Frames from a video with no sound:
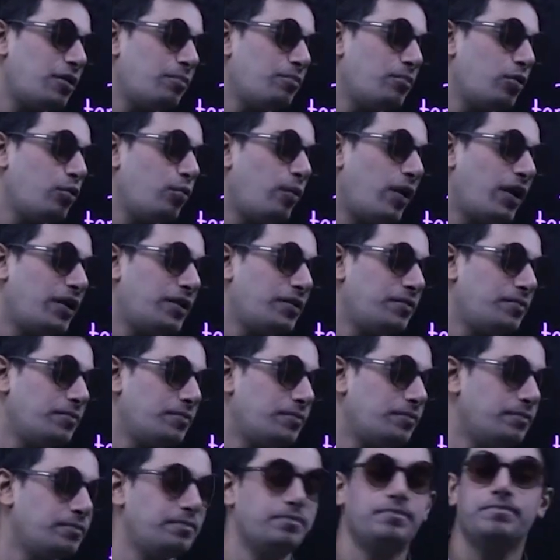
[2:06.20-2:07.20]
number 1.
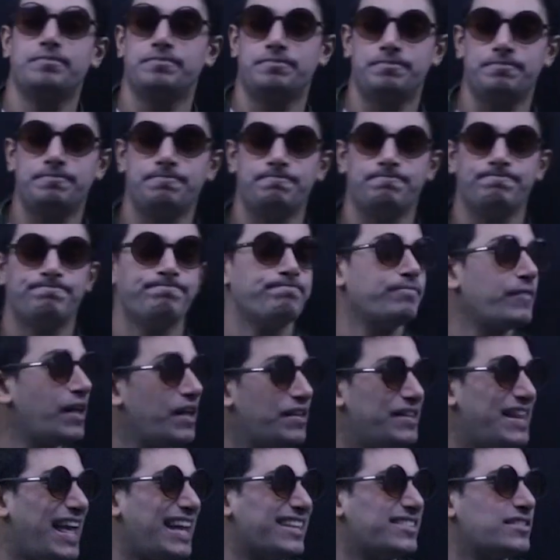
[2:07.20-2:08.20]

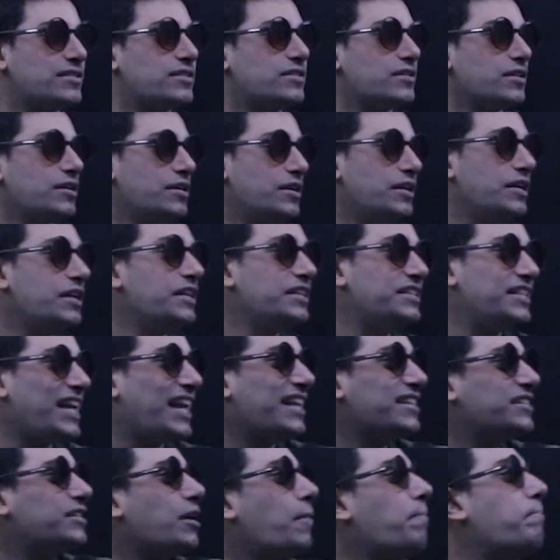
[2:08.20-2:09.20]
Next,
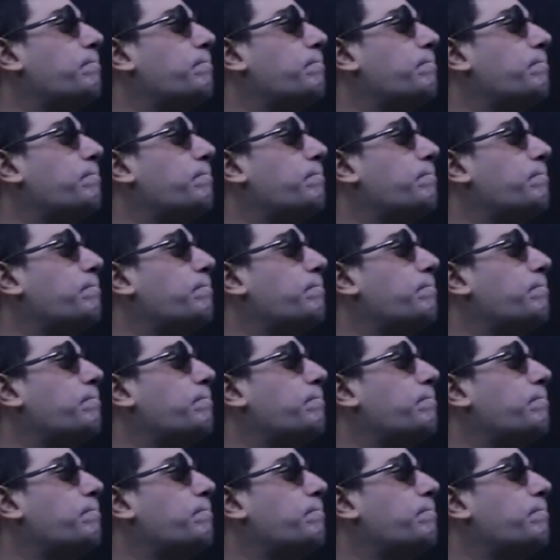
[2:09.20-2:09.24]
take the